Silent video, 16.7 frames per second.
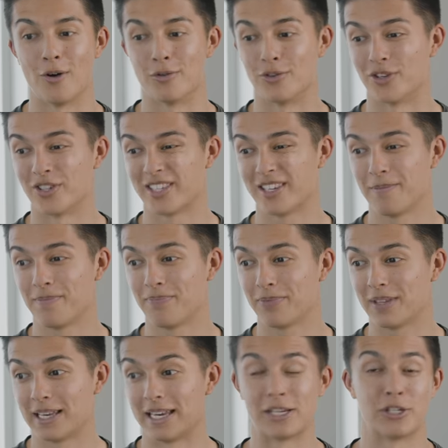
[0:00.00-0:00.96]
I would just
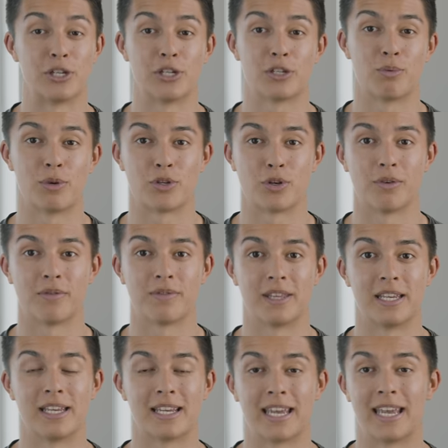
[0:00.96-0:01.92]
literally switch off
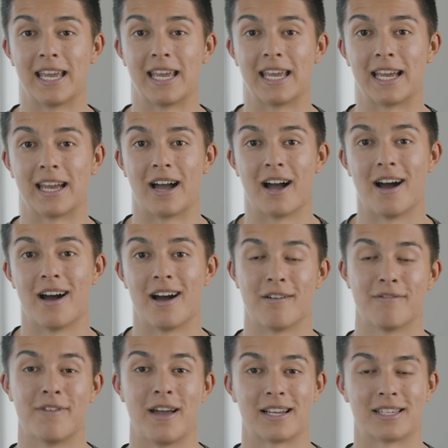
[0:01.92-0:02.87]
the keying
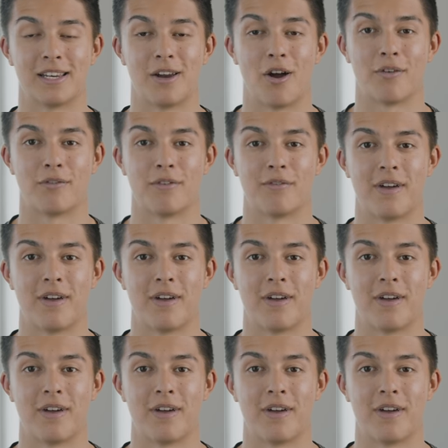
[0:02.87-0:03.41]
effect and After